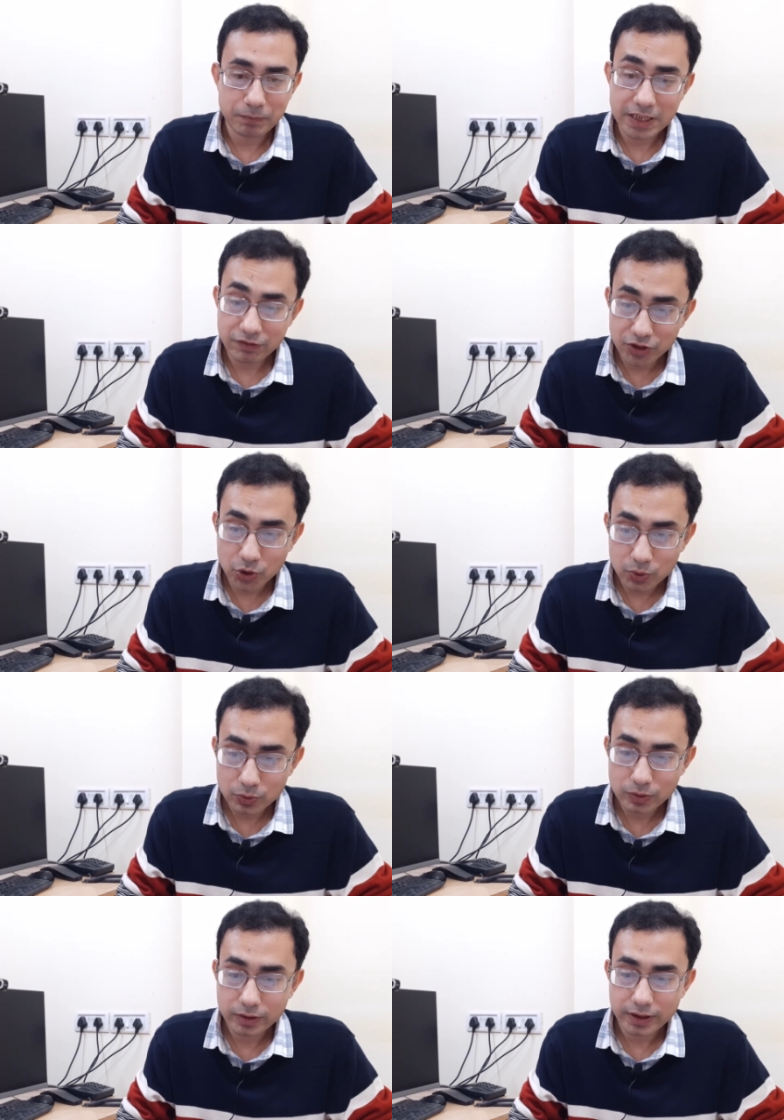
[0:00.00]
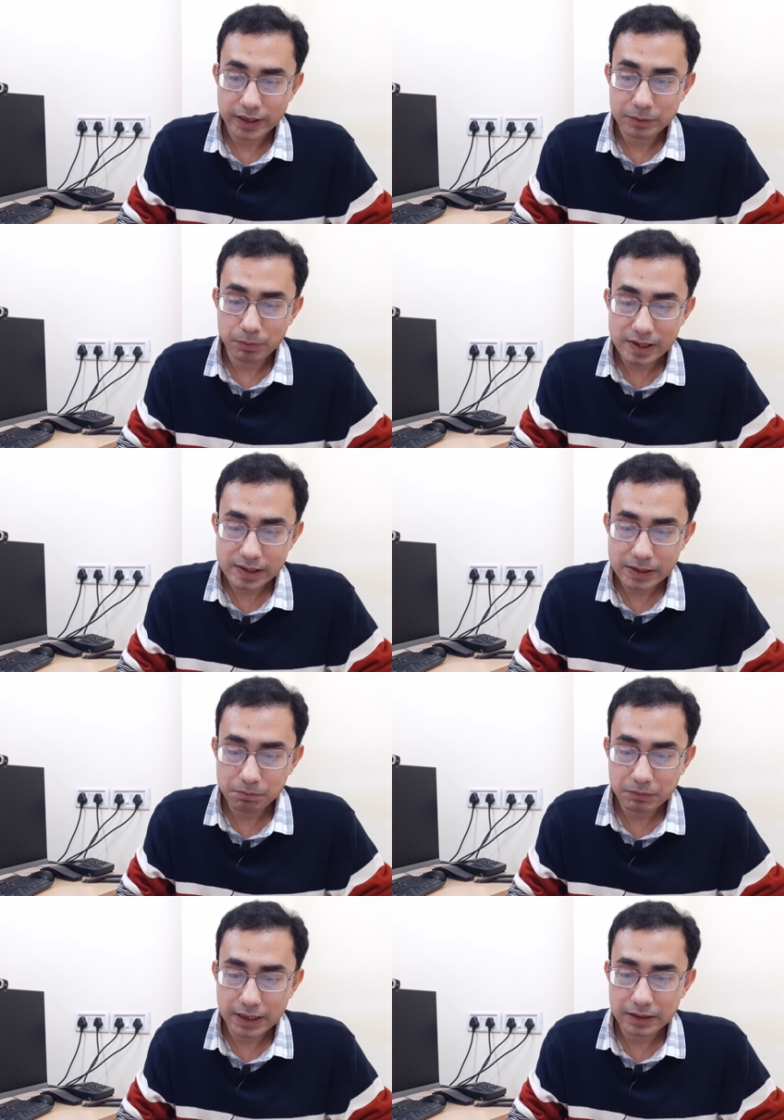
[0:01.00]
even though it may
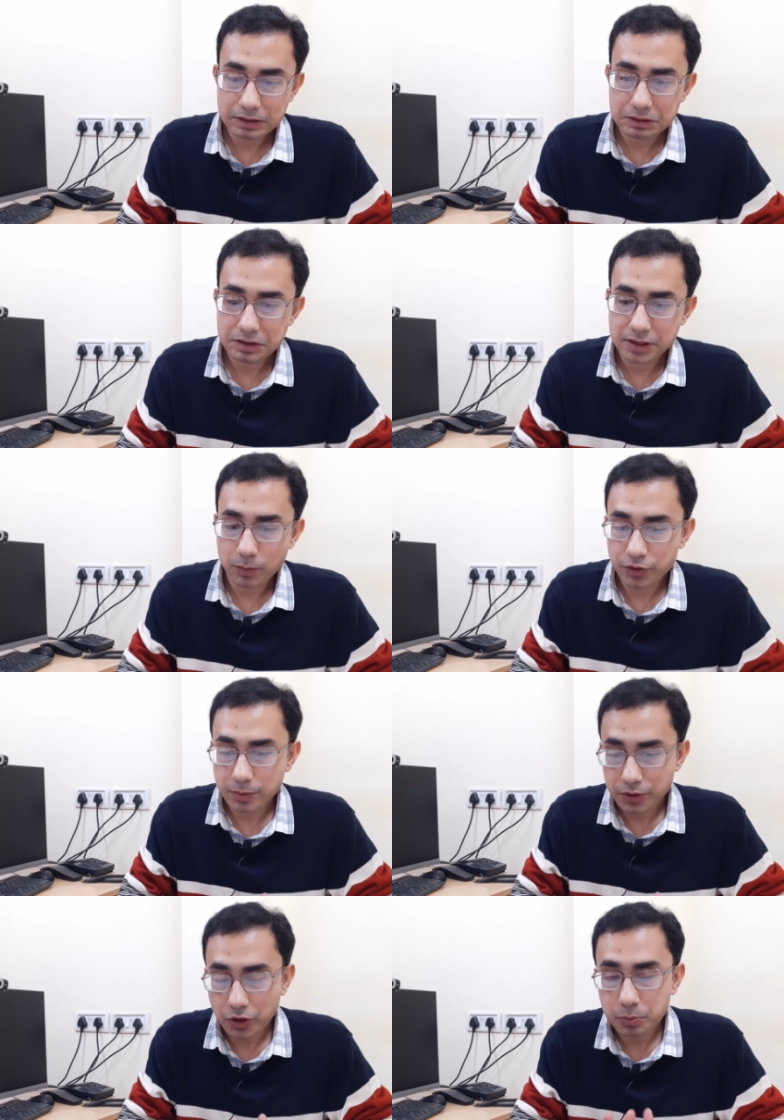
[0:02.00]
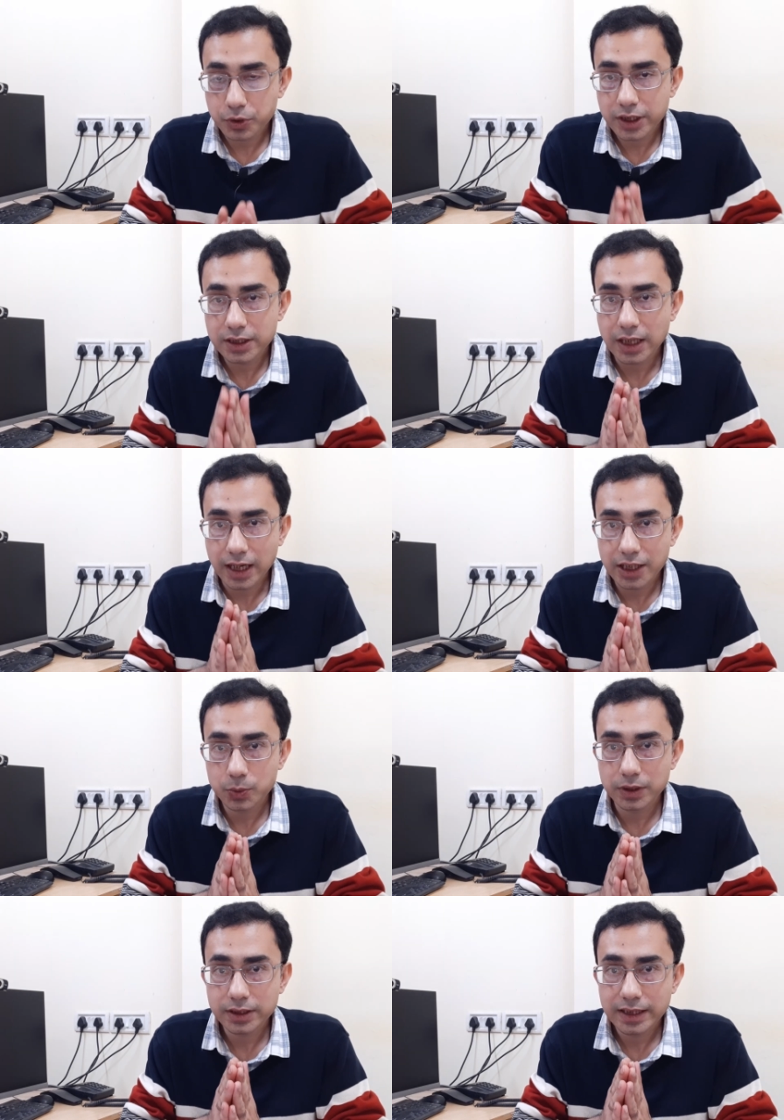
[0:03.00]
seem that some of them are not putting the
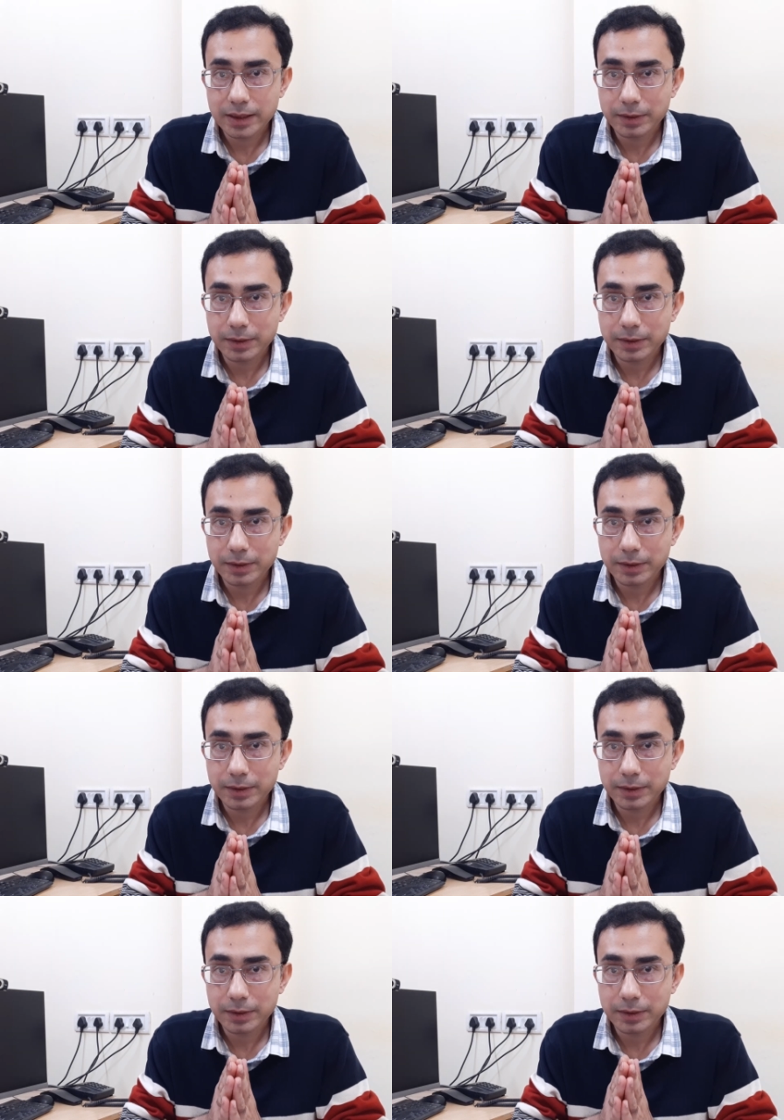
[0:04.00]
hard work,